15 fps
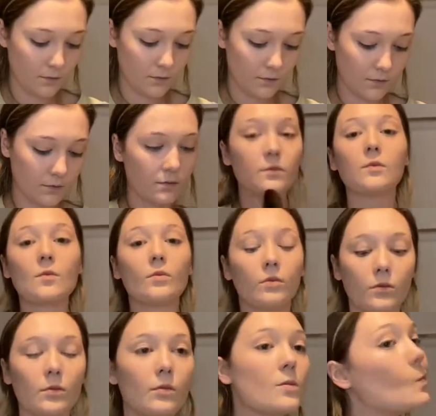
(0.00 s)
in this video
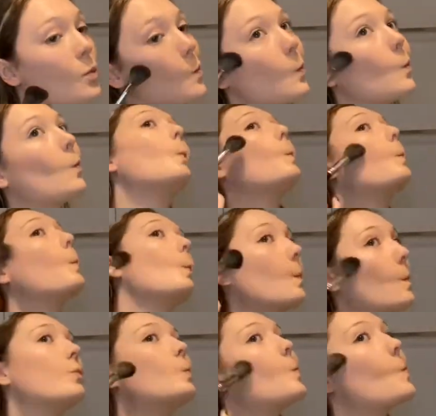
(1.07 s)
just to make sure that I
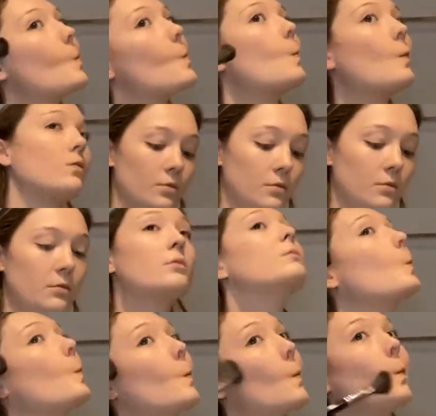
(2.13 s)
don't miss any
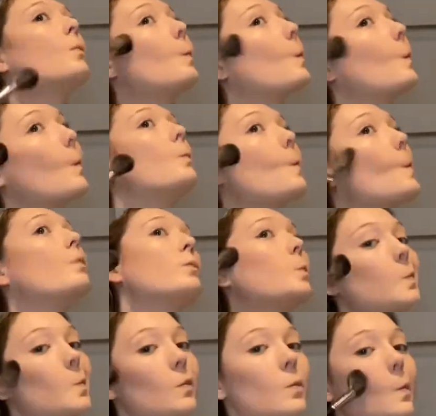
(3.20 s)
steps, but you guys will
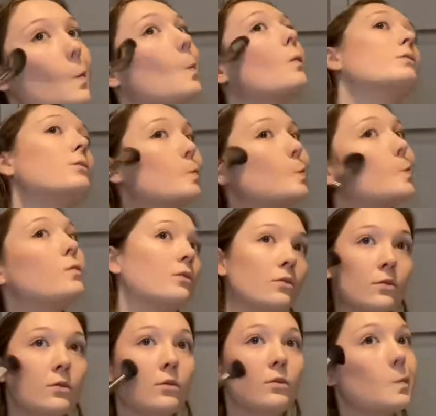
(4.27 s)
be wearing your masks,
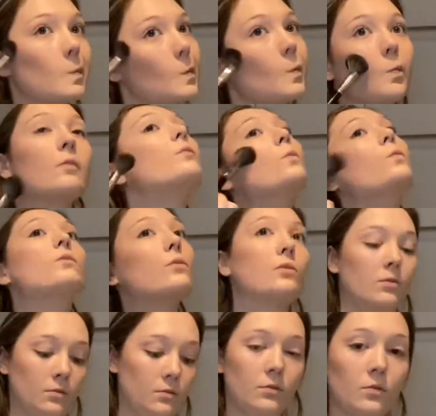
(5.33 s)
so it's not
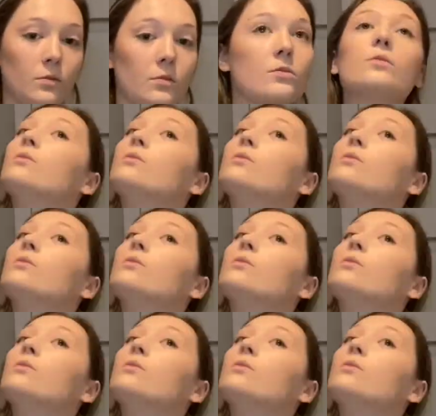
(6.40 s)
necessary for you to